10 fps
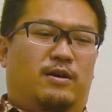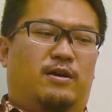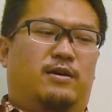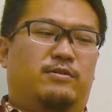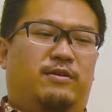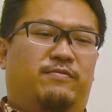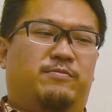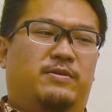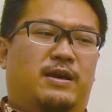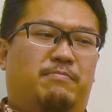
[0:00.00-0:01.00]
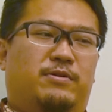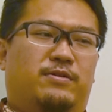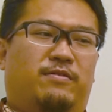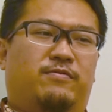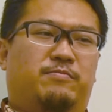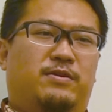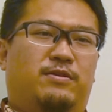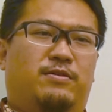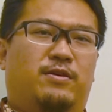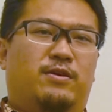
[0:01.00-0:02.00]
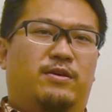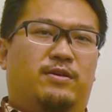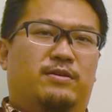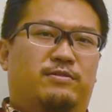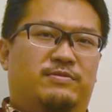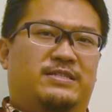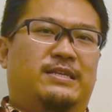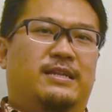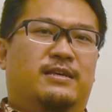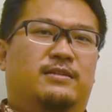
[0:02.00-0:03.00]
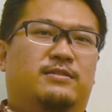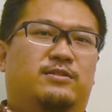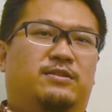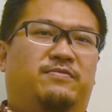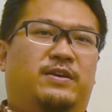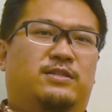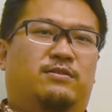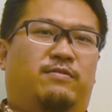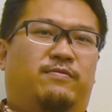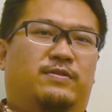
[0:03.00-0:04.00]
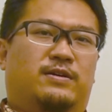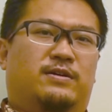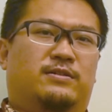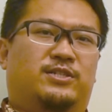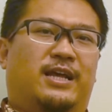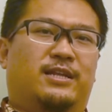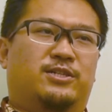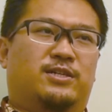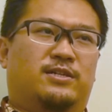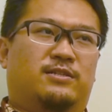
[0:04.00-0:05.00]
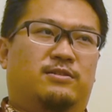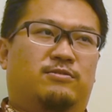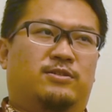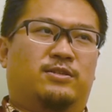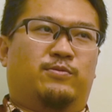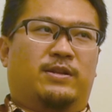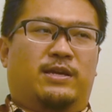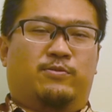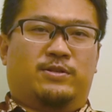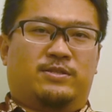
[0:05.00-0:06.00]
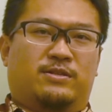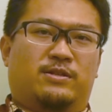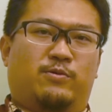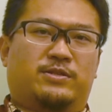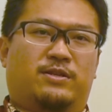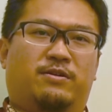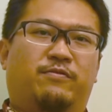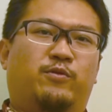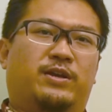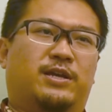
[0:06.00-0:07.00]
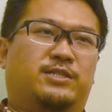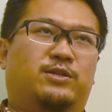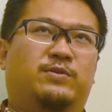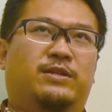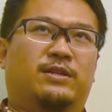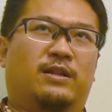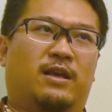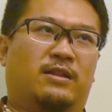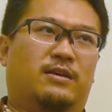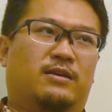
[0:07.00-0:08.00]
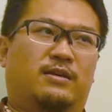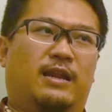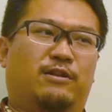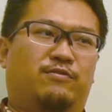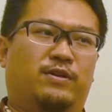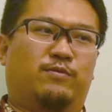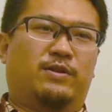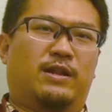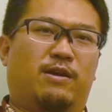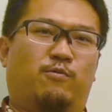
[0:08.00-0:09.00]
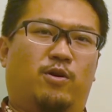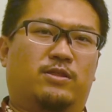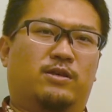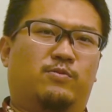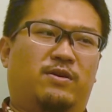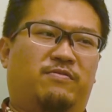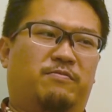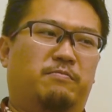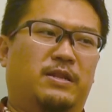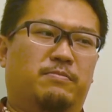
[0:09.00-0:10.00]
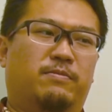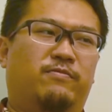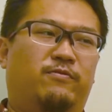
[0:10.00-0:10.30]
humble, you have to be resilient in face of challenges. You see, when there was an earthquake, actually we didn't have electric, we didn't have water, we have minimum